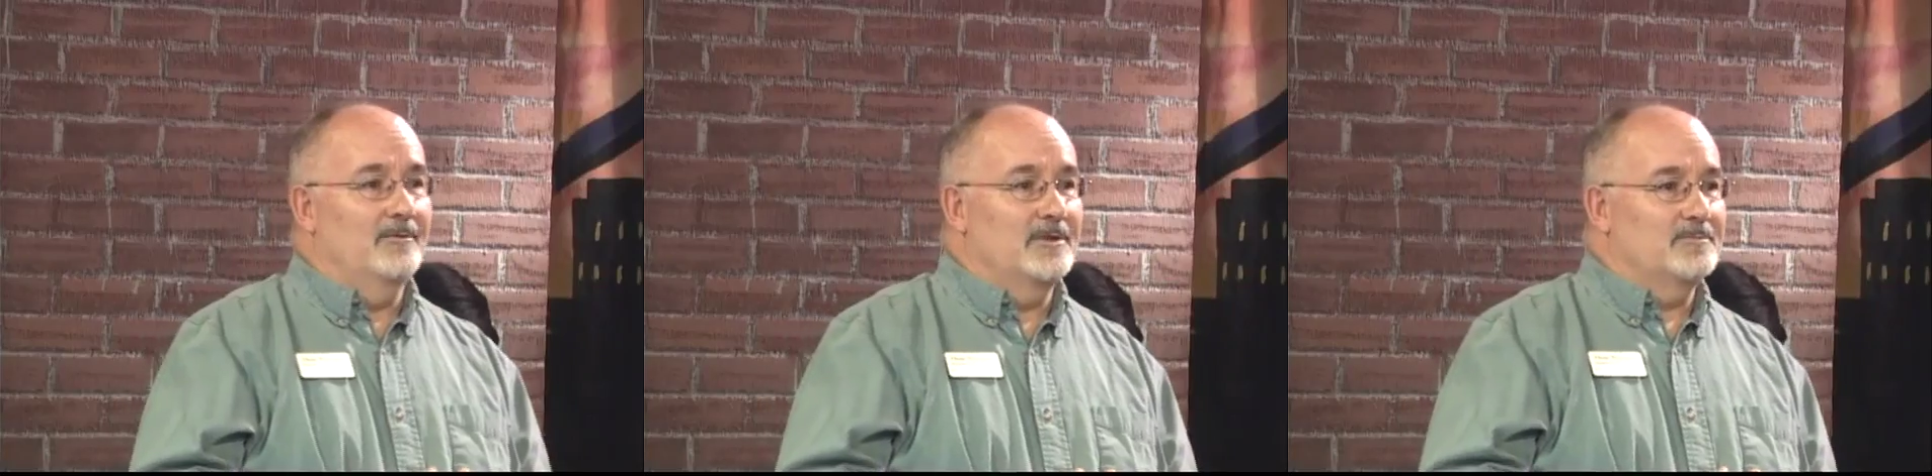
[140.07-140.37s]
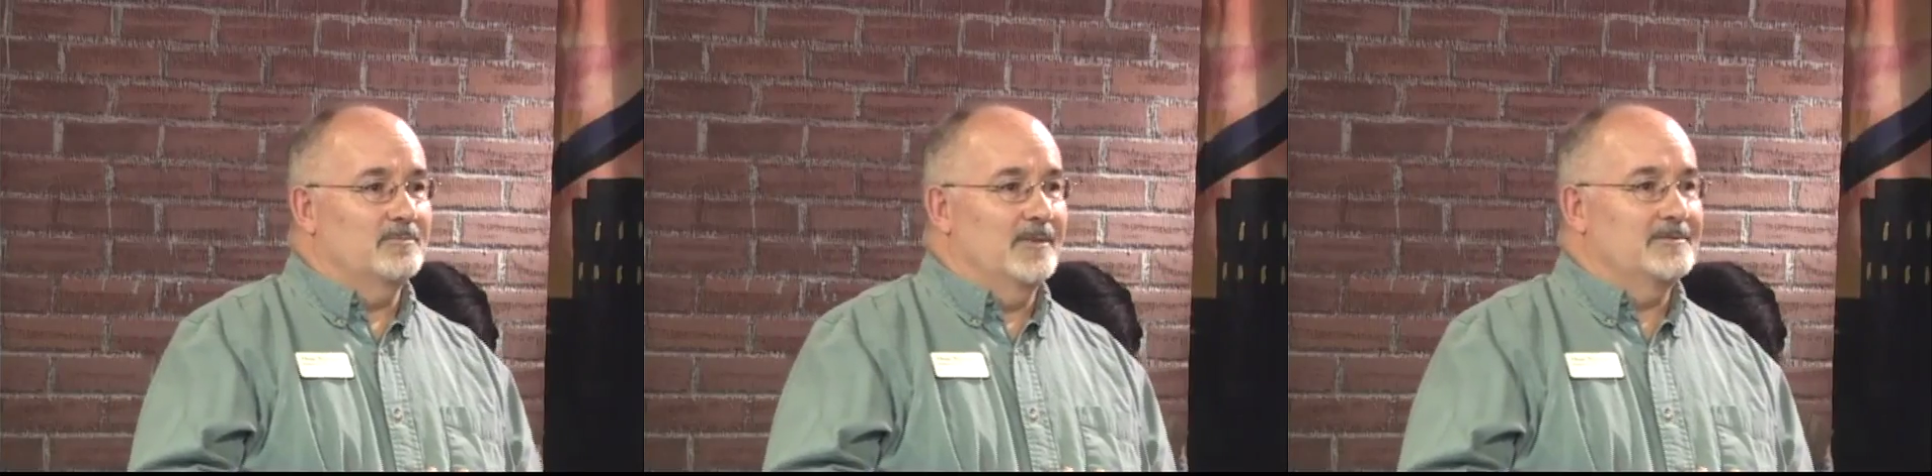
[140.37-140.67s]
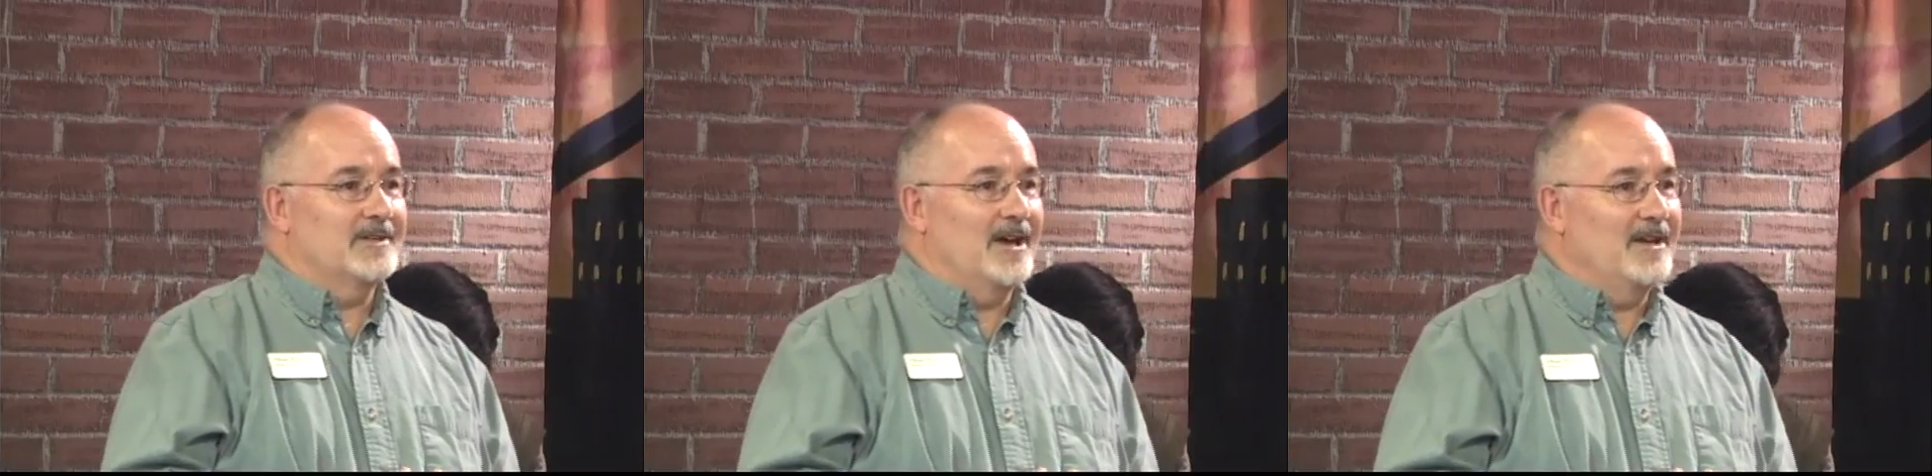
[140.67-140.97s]
we,
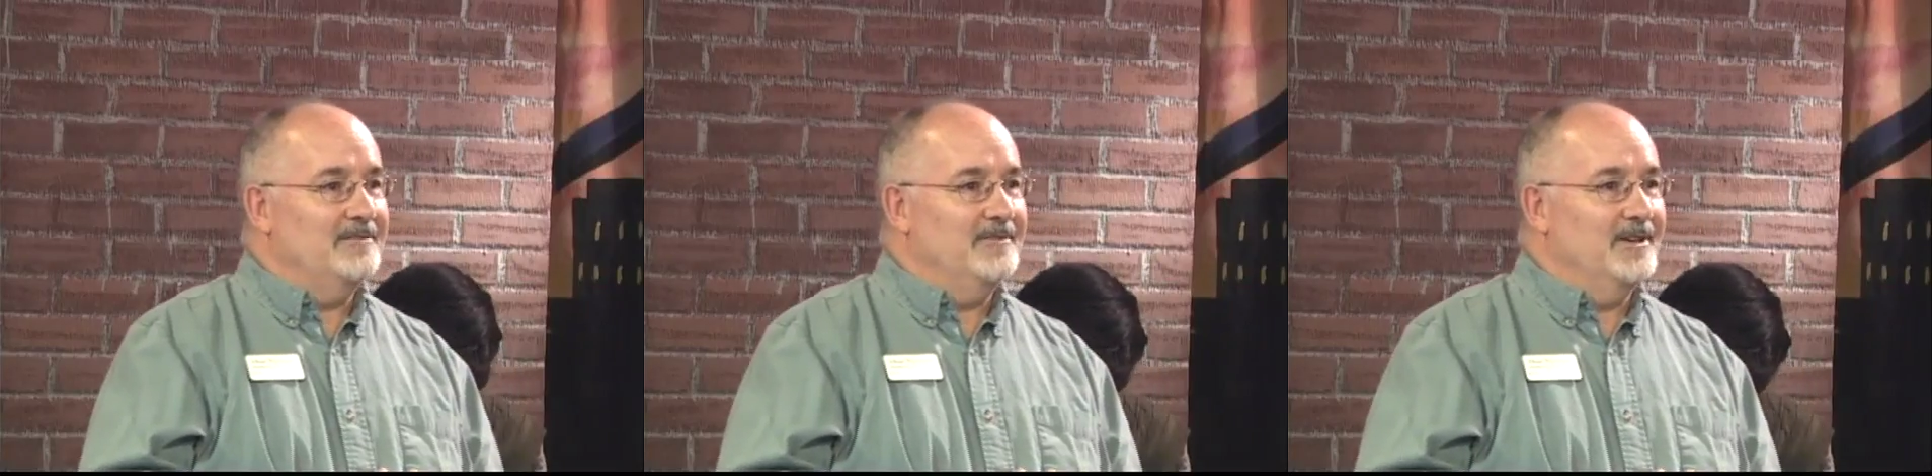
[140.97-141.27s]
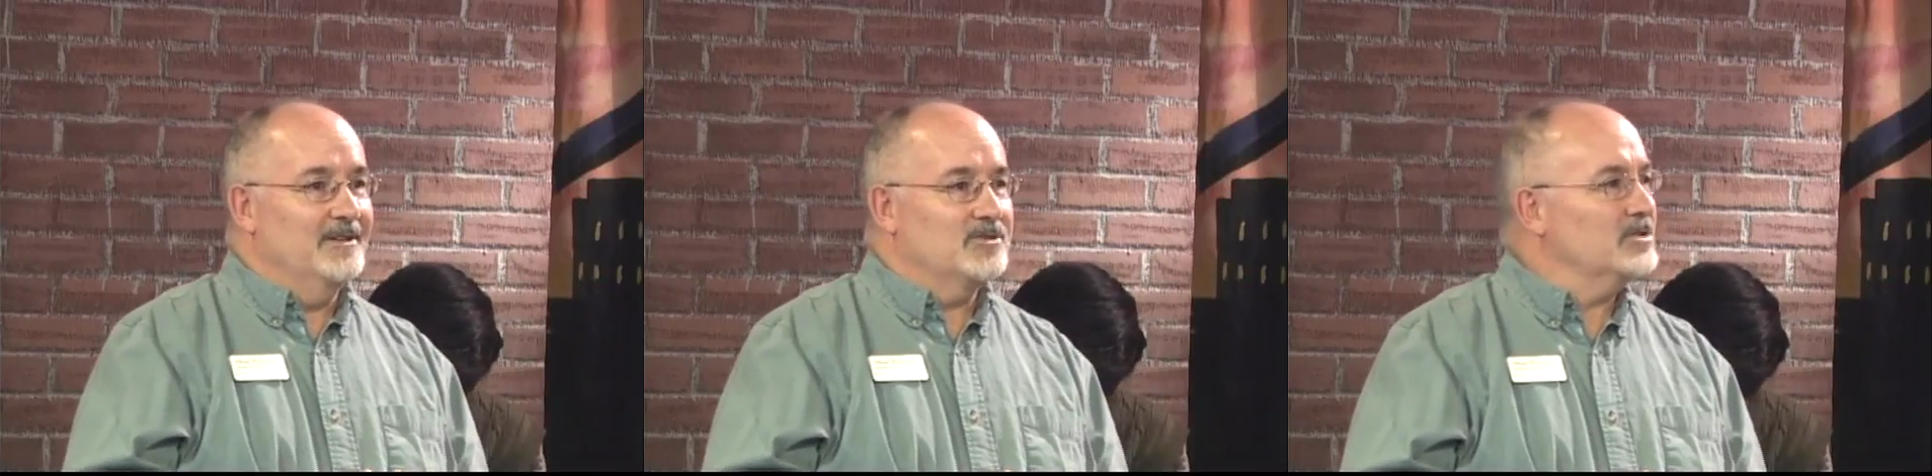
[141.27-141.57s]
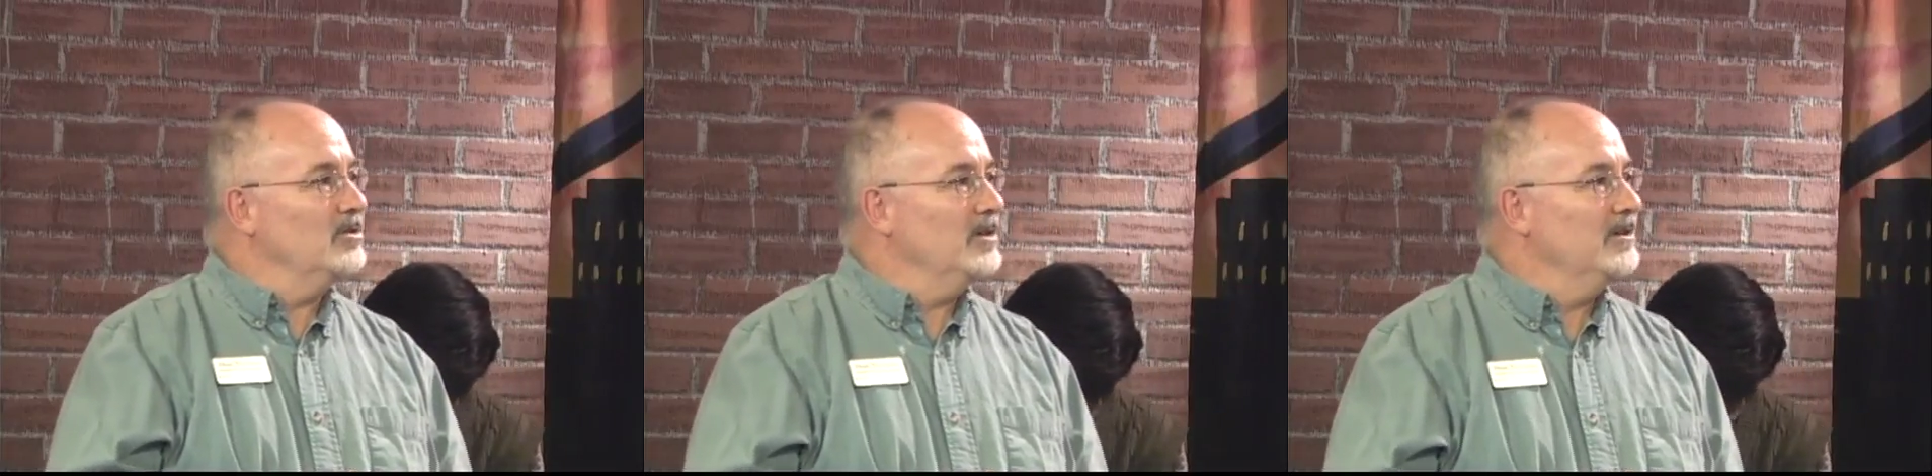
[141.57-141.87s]
it's kind of uh,
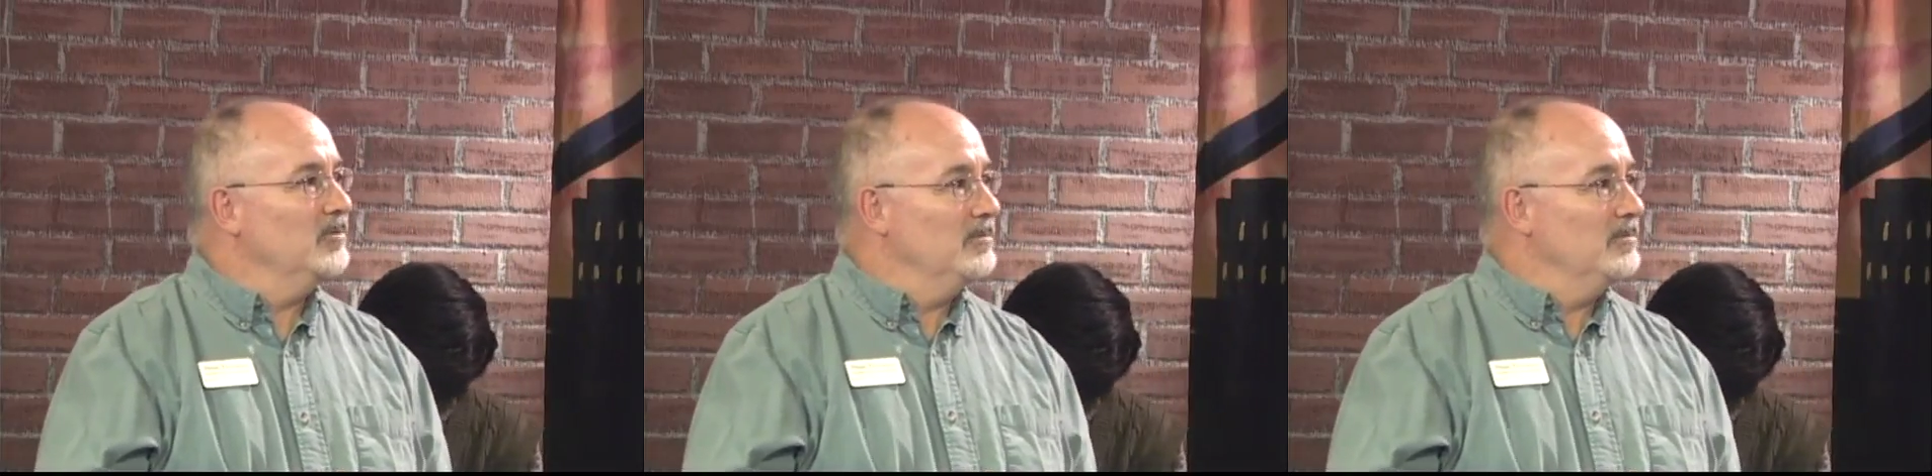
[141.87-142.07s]
just looking at what